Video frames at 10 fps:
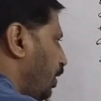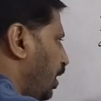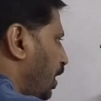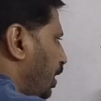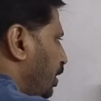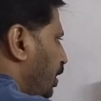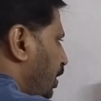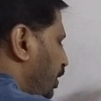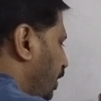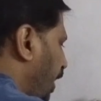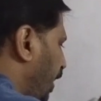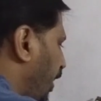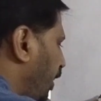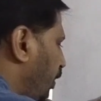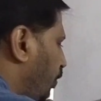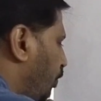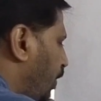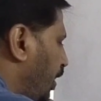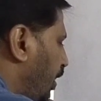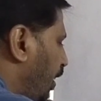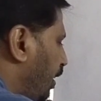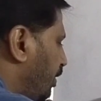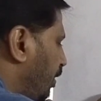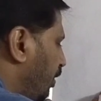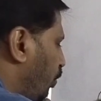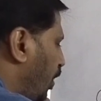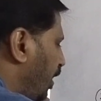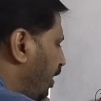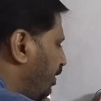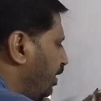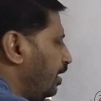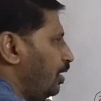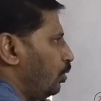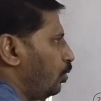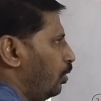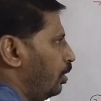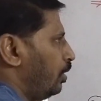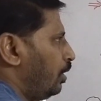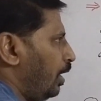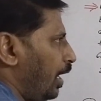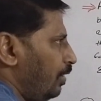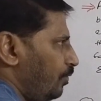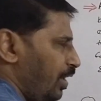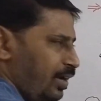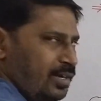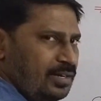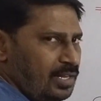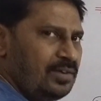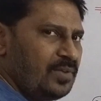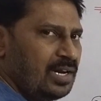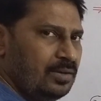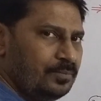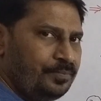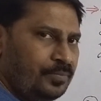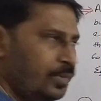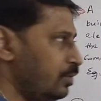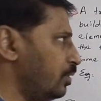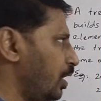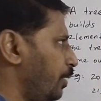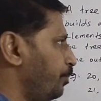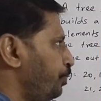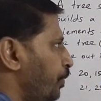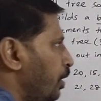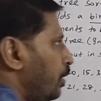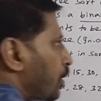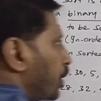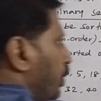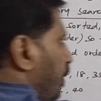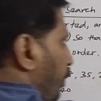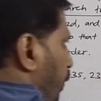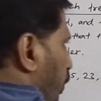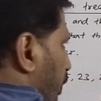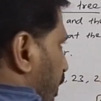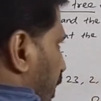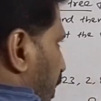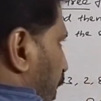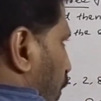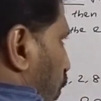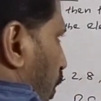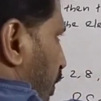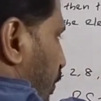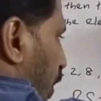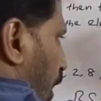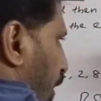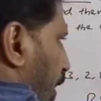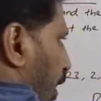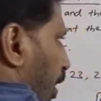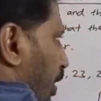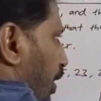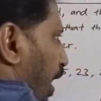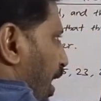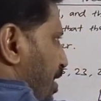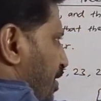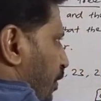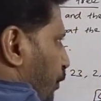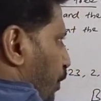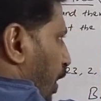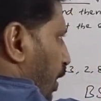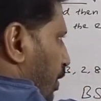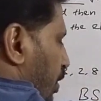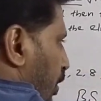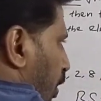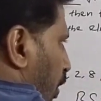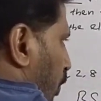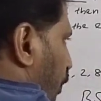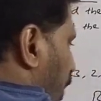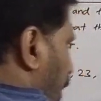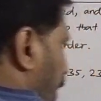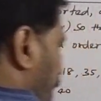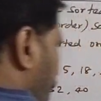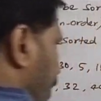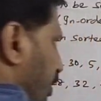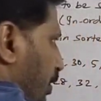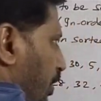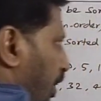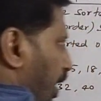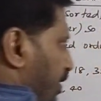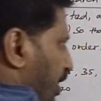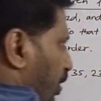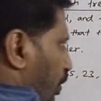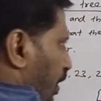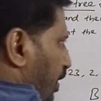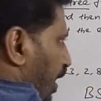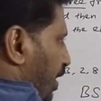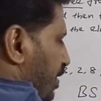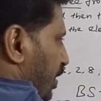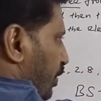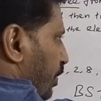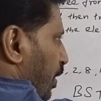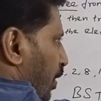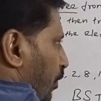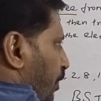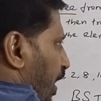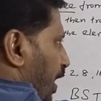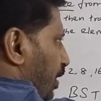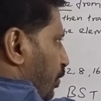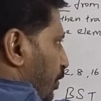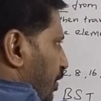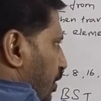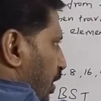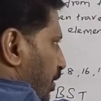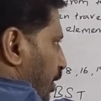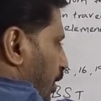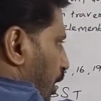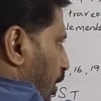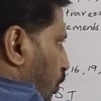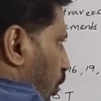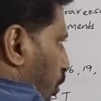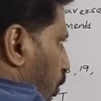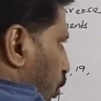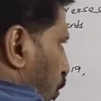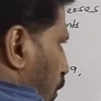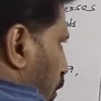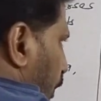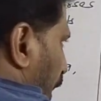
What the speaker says: we are taking 20 as a only single node and we return that value. Okay, suppose the node is not null, else if means we are executing the else if value is less than or equal to node